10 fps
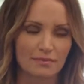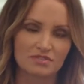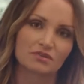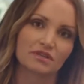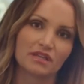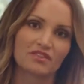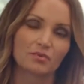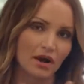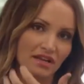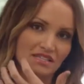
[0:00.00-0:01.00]
absolutely love the
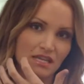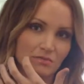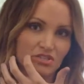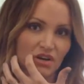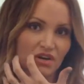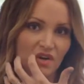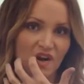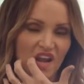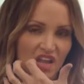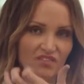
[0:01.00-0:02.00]
products that I'm sharing or
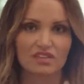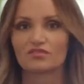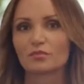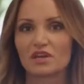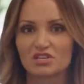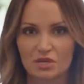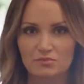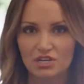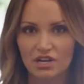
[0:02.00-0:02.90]
any of the information I'm